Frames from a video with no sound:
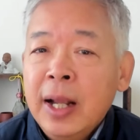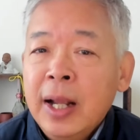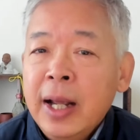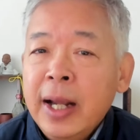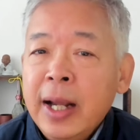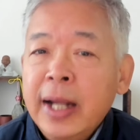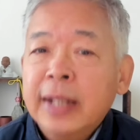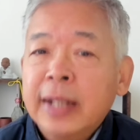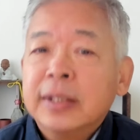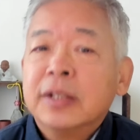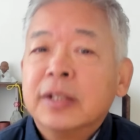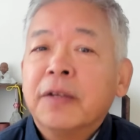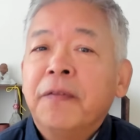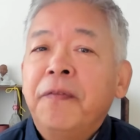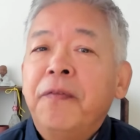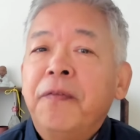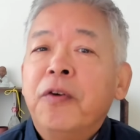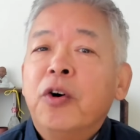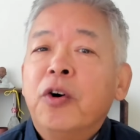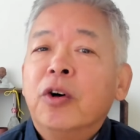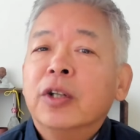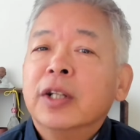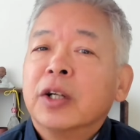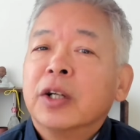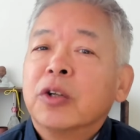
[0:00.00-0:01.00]
is
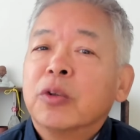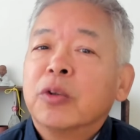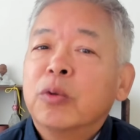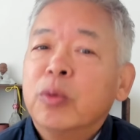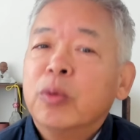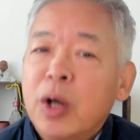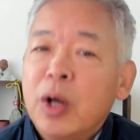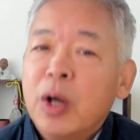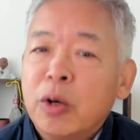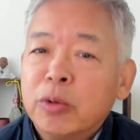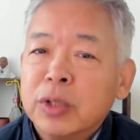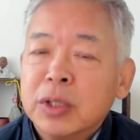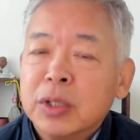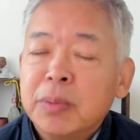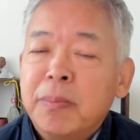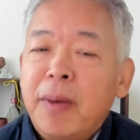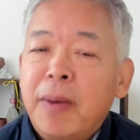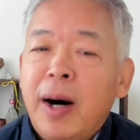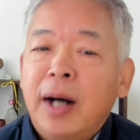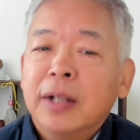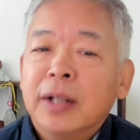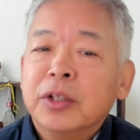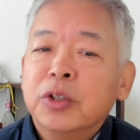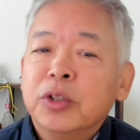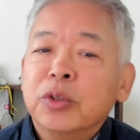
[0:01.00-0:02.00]
for the growth
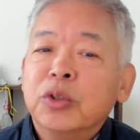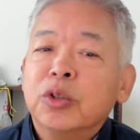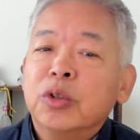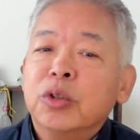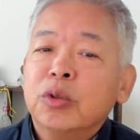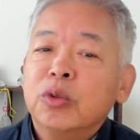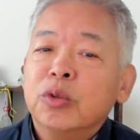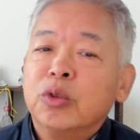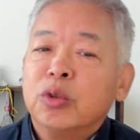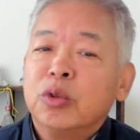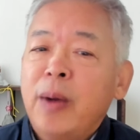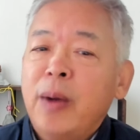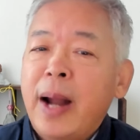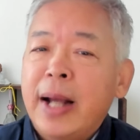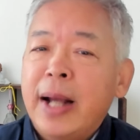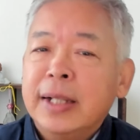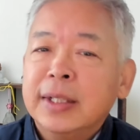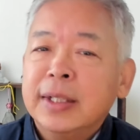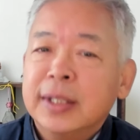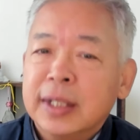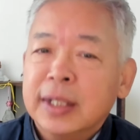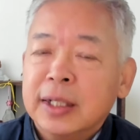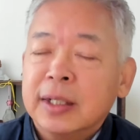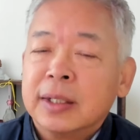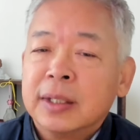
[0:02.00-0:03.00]
model to
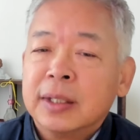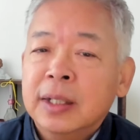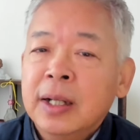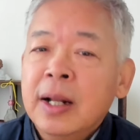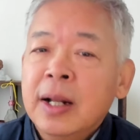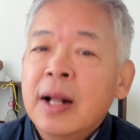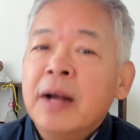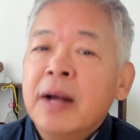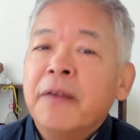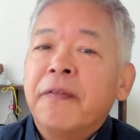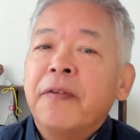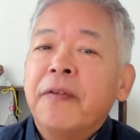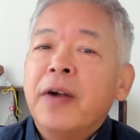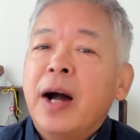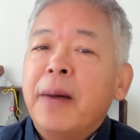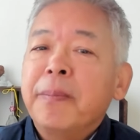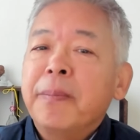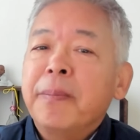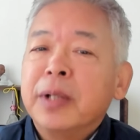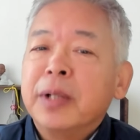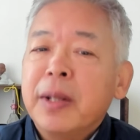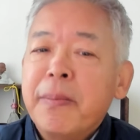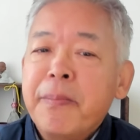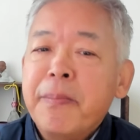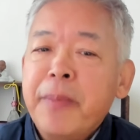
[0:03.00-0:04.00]
transit
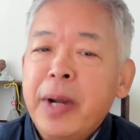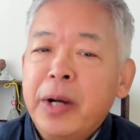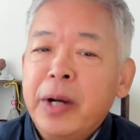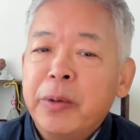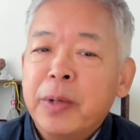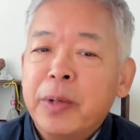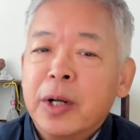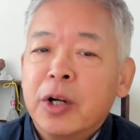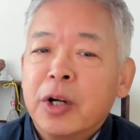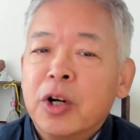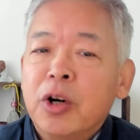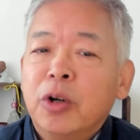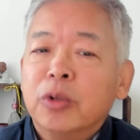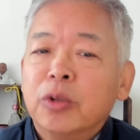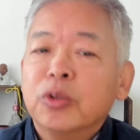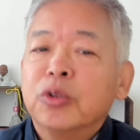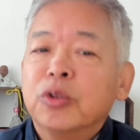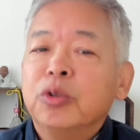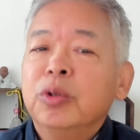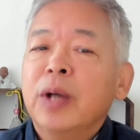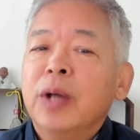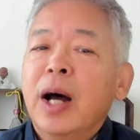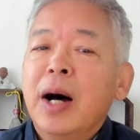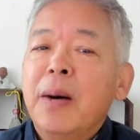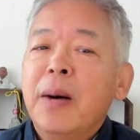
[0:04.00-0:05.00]
from the miracle
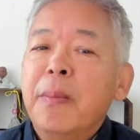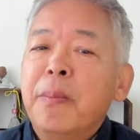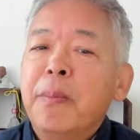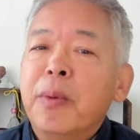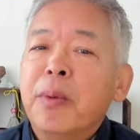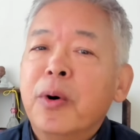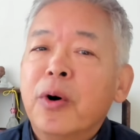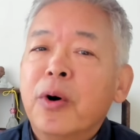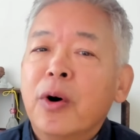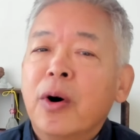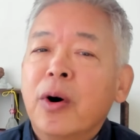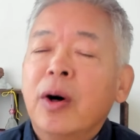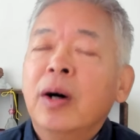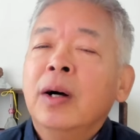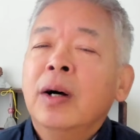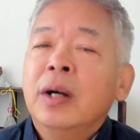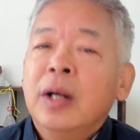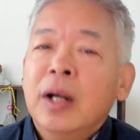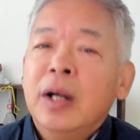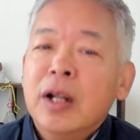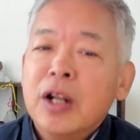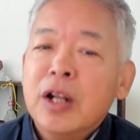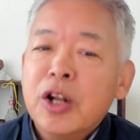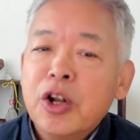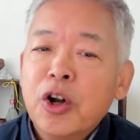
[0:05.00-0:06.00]
to a more
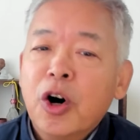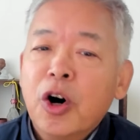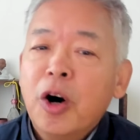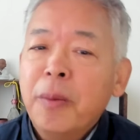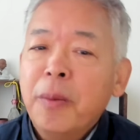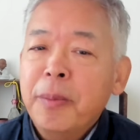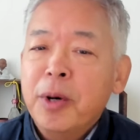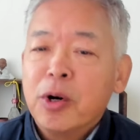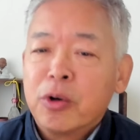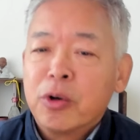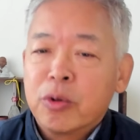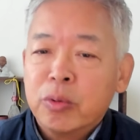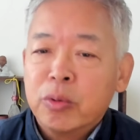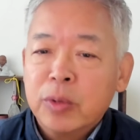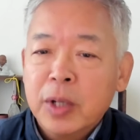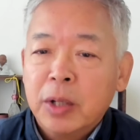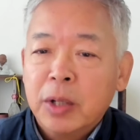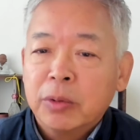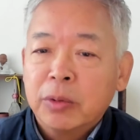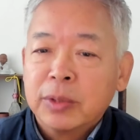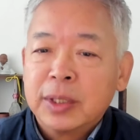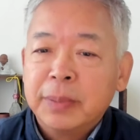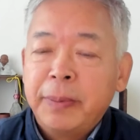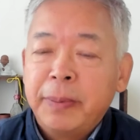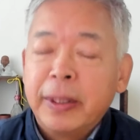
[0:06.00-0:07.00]
normal
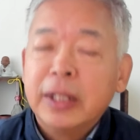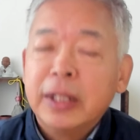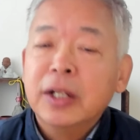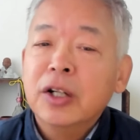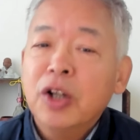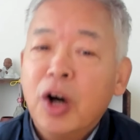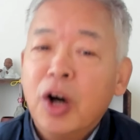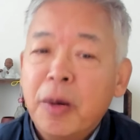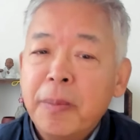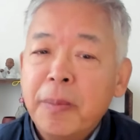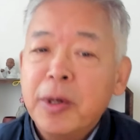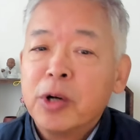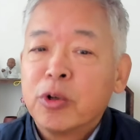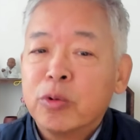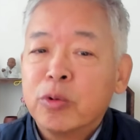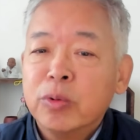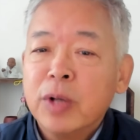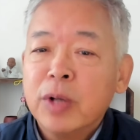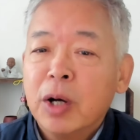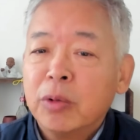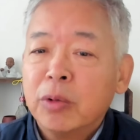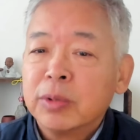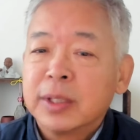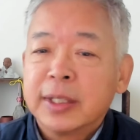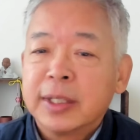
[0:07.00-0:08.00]
growth. But normal
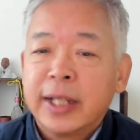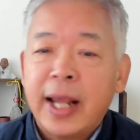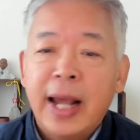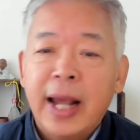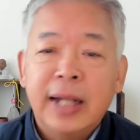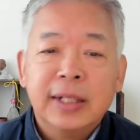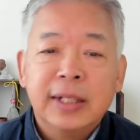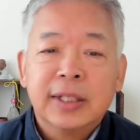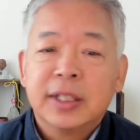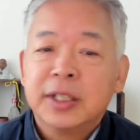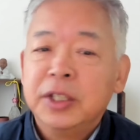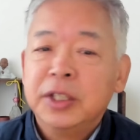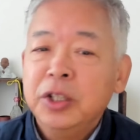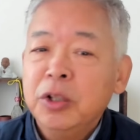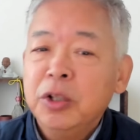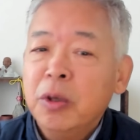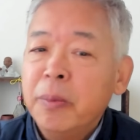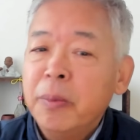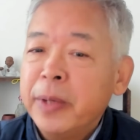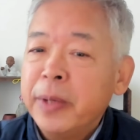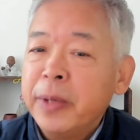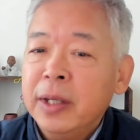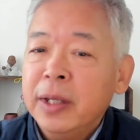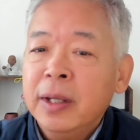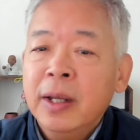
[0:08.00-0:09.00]
growth can still
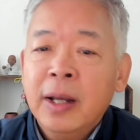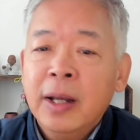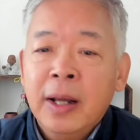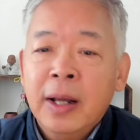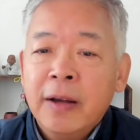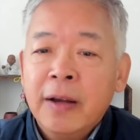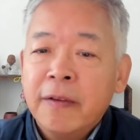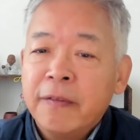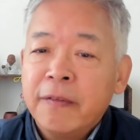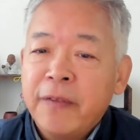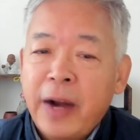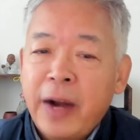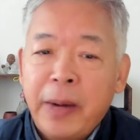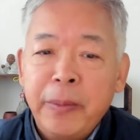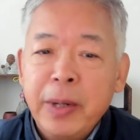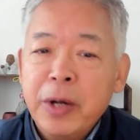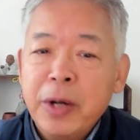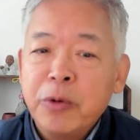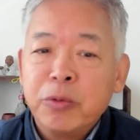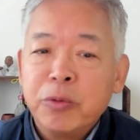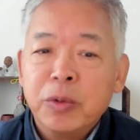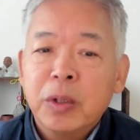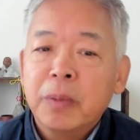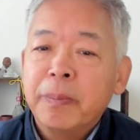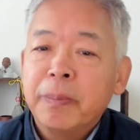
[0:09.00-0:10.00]
be very
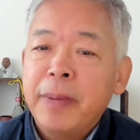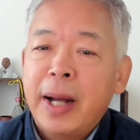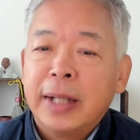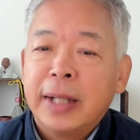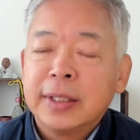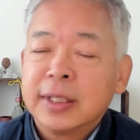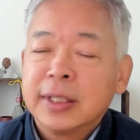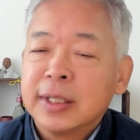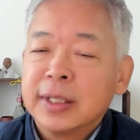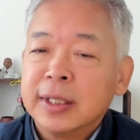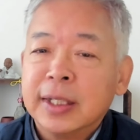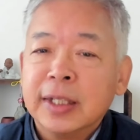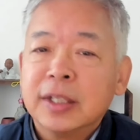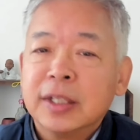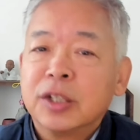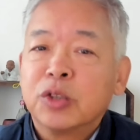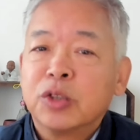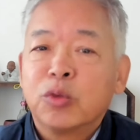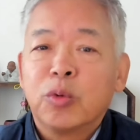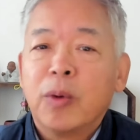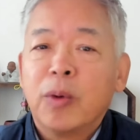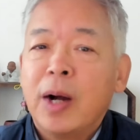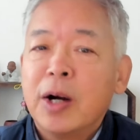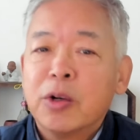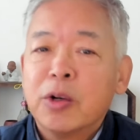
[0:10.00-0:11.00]
robust,
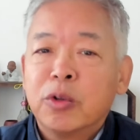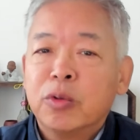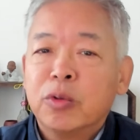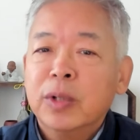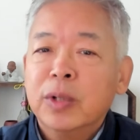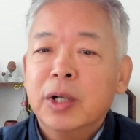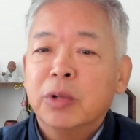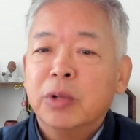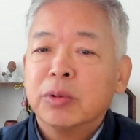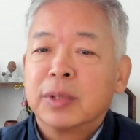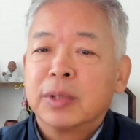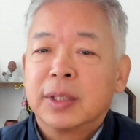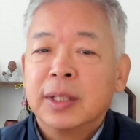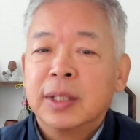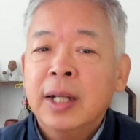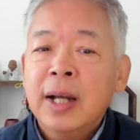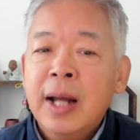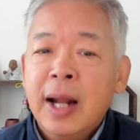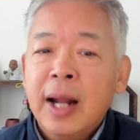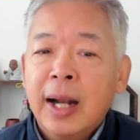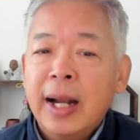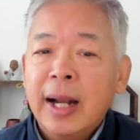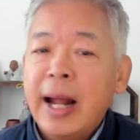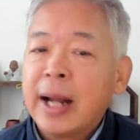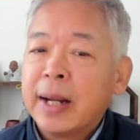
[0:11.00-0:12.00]
strong growth
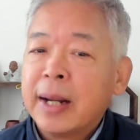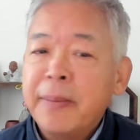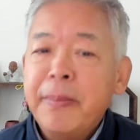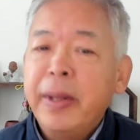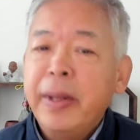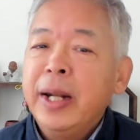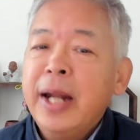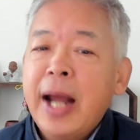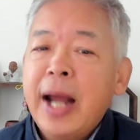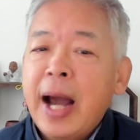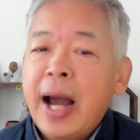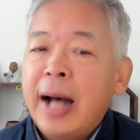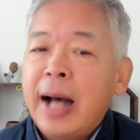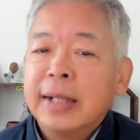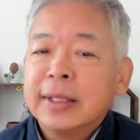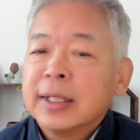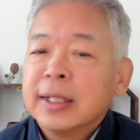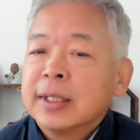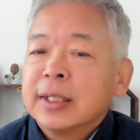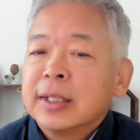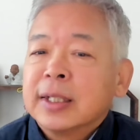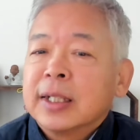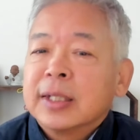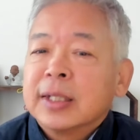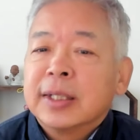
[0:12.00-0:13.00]
like many other
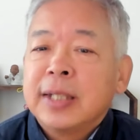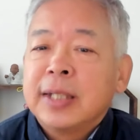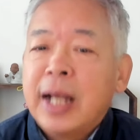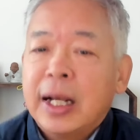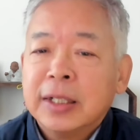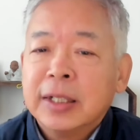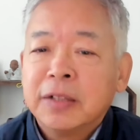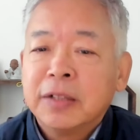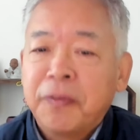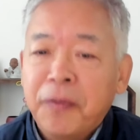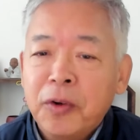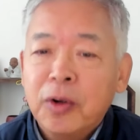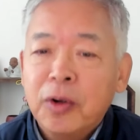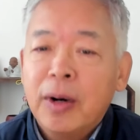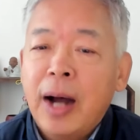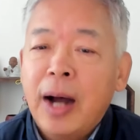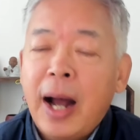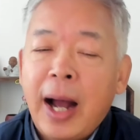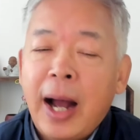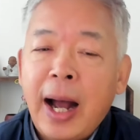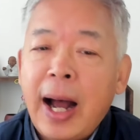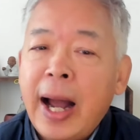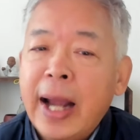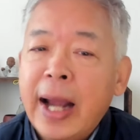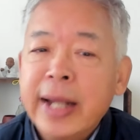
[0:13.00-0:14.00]
successful
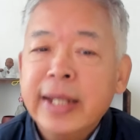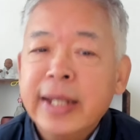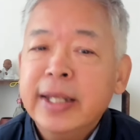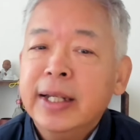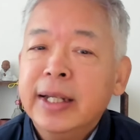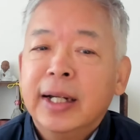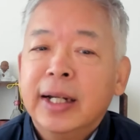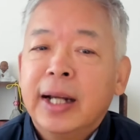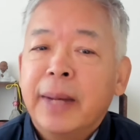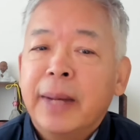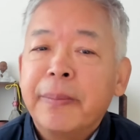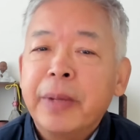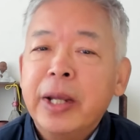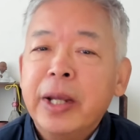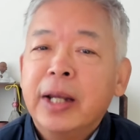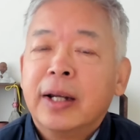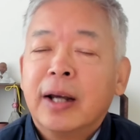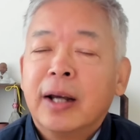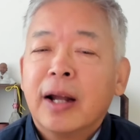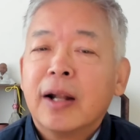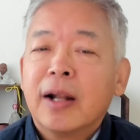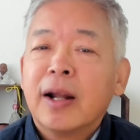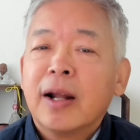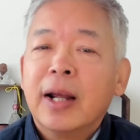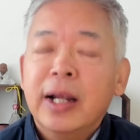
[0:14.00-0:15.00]
high-income
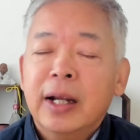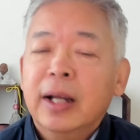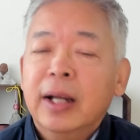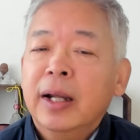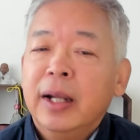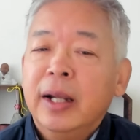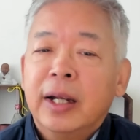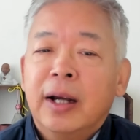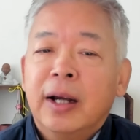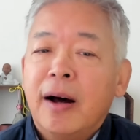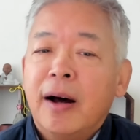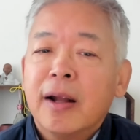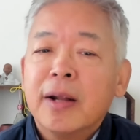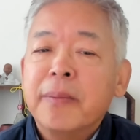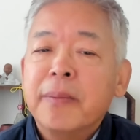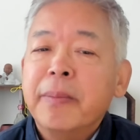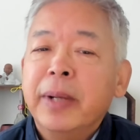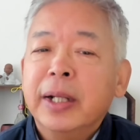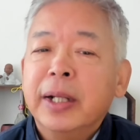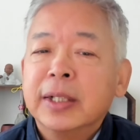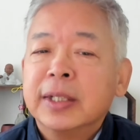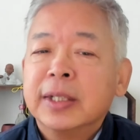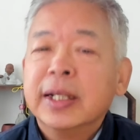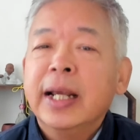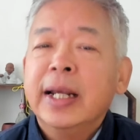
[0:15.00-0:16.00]
econo
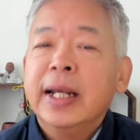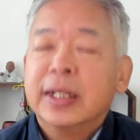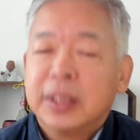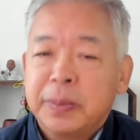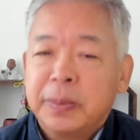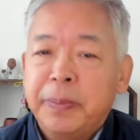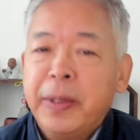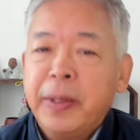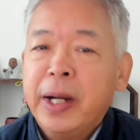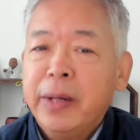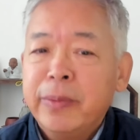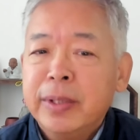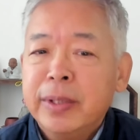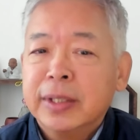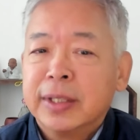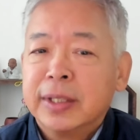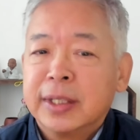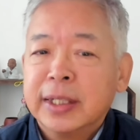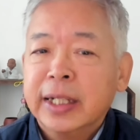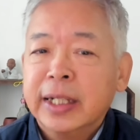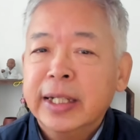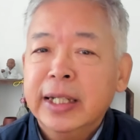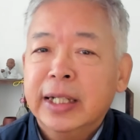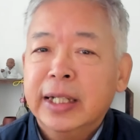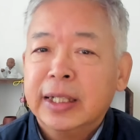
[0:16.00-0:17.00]
economies experienced
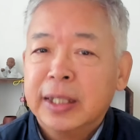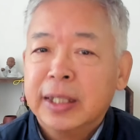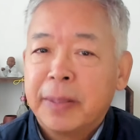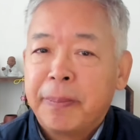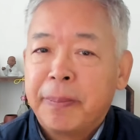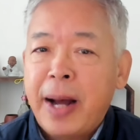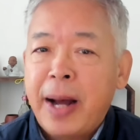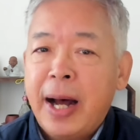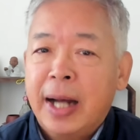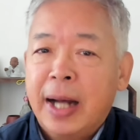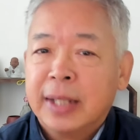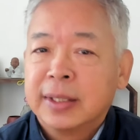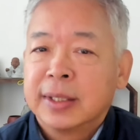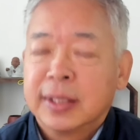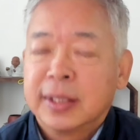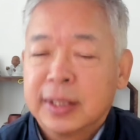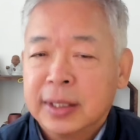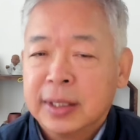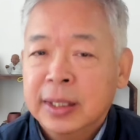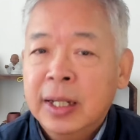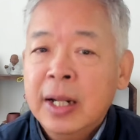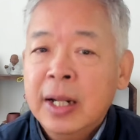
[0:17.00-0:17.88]
in the past.